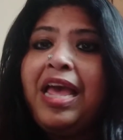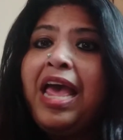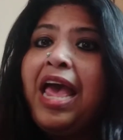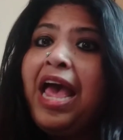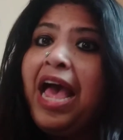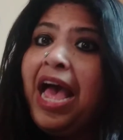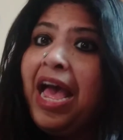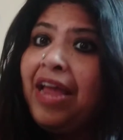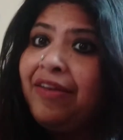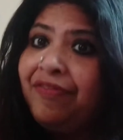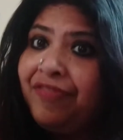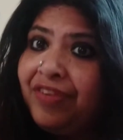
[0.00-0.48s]

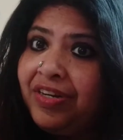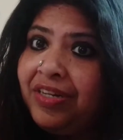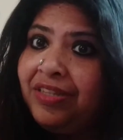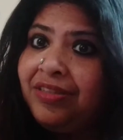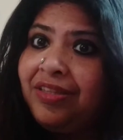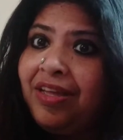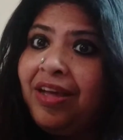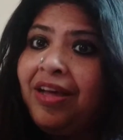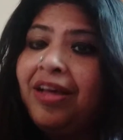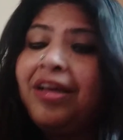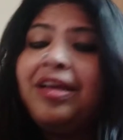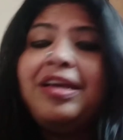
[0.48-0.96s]
and
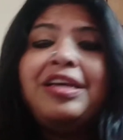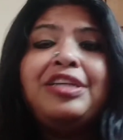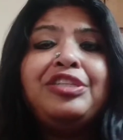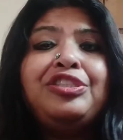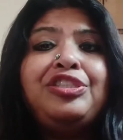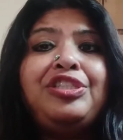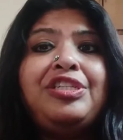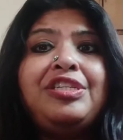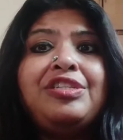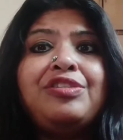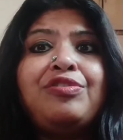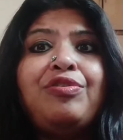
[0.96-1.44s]
Vinata,
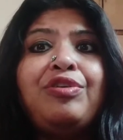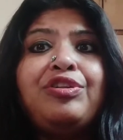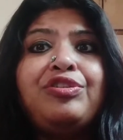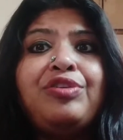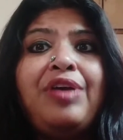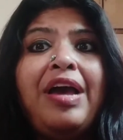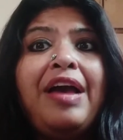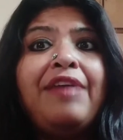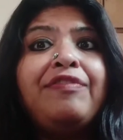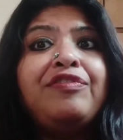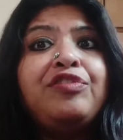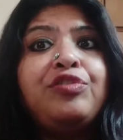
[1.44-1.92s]
she's going to
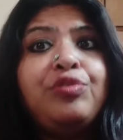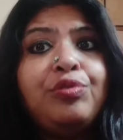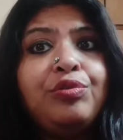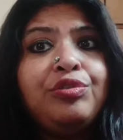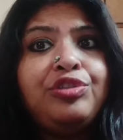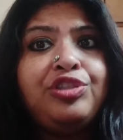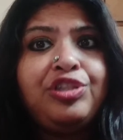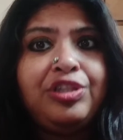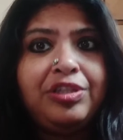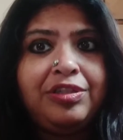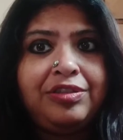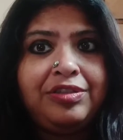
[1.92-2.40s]
have 2
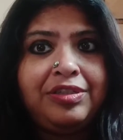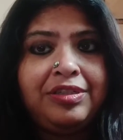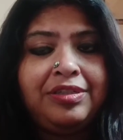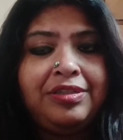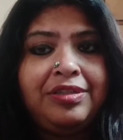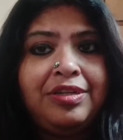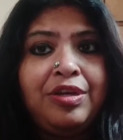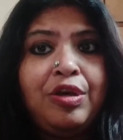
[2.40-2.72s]
children